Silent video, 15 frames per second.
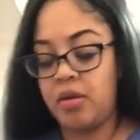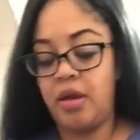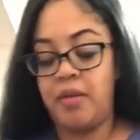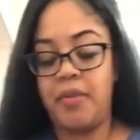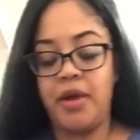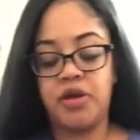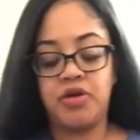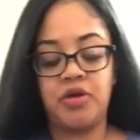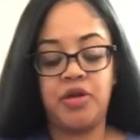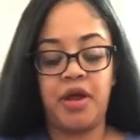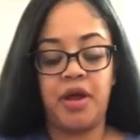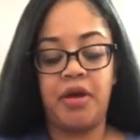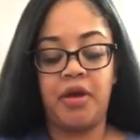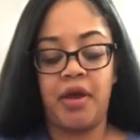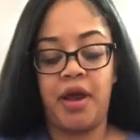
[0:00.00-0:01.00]
And make sure
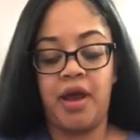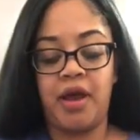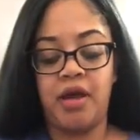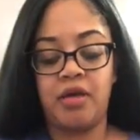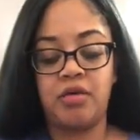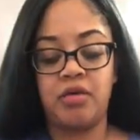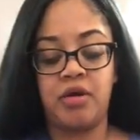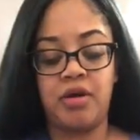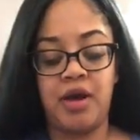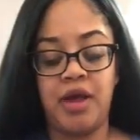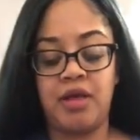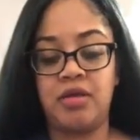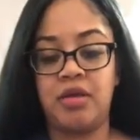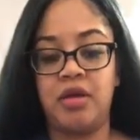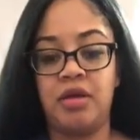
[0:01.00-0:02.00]
that your hands are
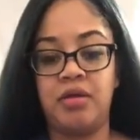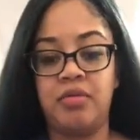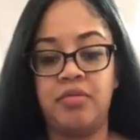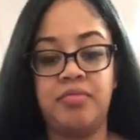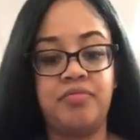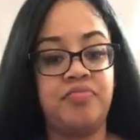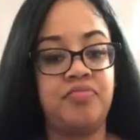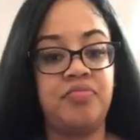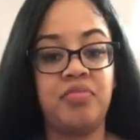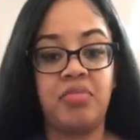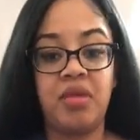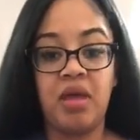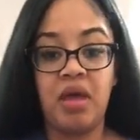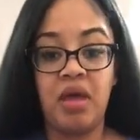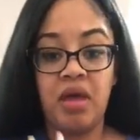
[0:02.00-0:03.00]
nice and
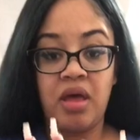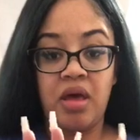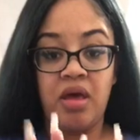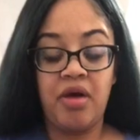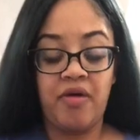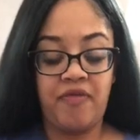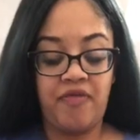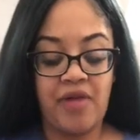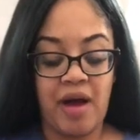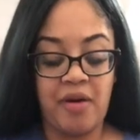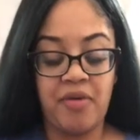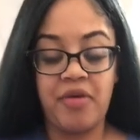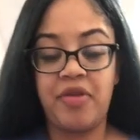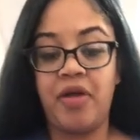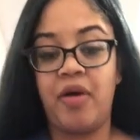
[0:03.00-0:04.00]

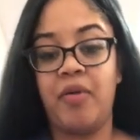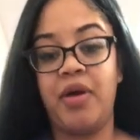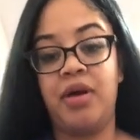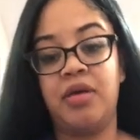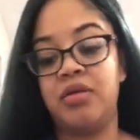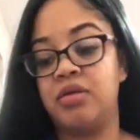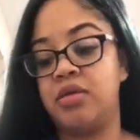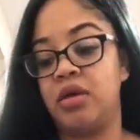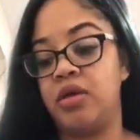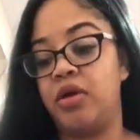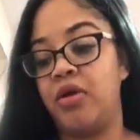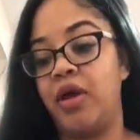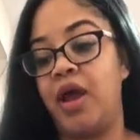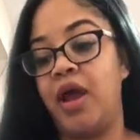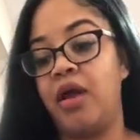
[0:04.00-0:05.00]
floury, that way it doesn't stick
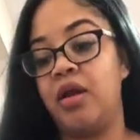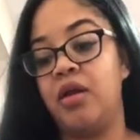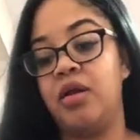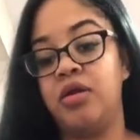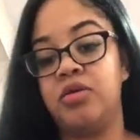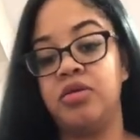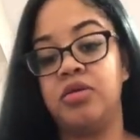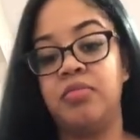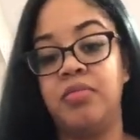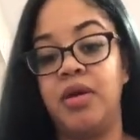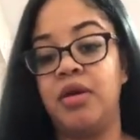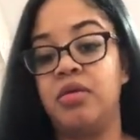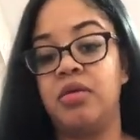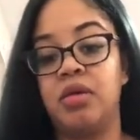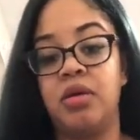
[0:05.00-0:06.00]
to your hand, and it just
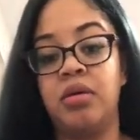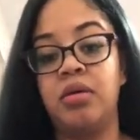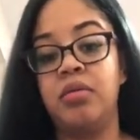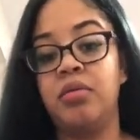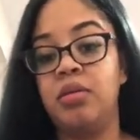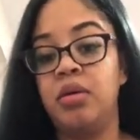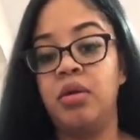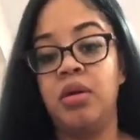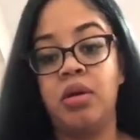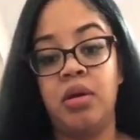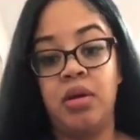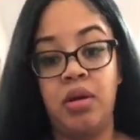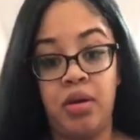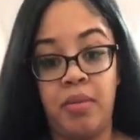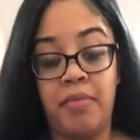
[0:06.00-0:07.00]
makes
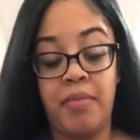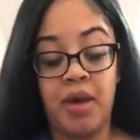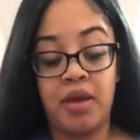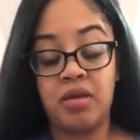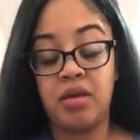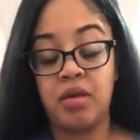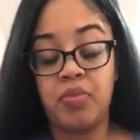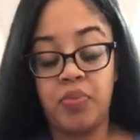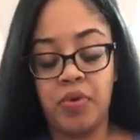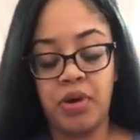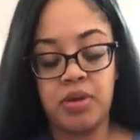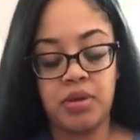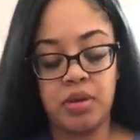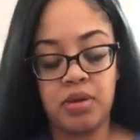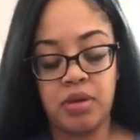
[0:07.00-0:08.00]
this
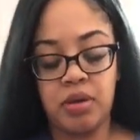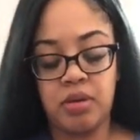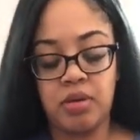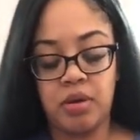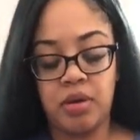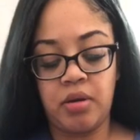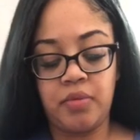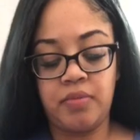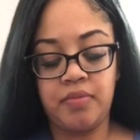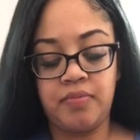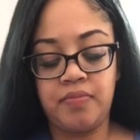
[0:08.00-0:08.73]
process easier.